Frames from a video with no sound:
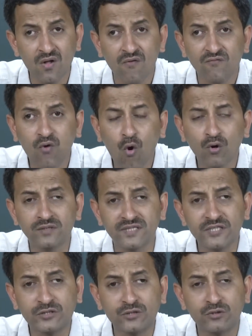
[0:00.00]
4
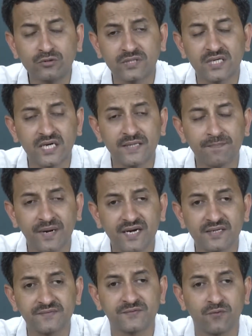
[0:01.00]
institutional
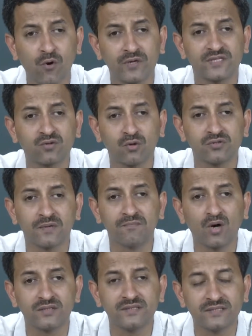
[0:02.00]
imperatives, 4 ethos of
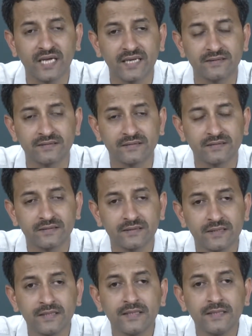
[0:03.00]
modern science.
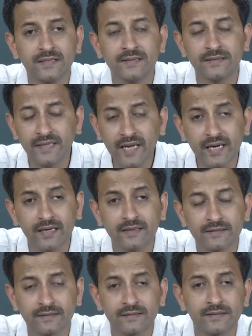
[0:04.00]
They are
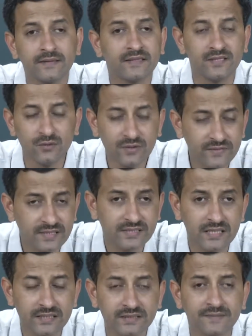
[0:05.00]

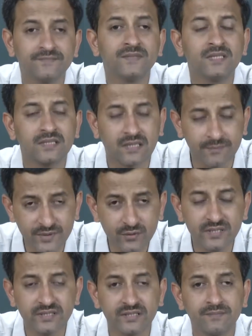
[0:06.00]
universalism,
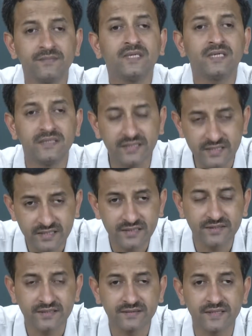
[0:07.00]
communism,
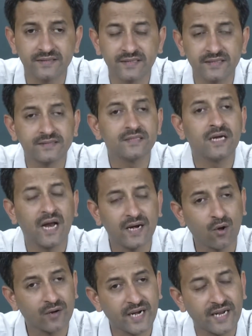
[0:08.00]
disinterestedness and
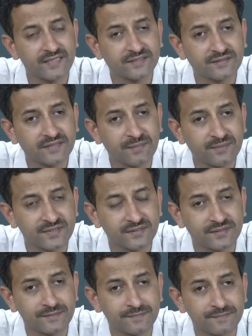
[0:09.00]
organized skepticism.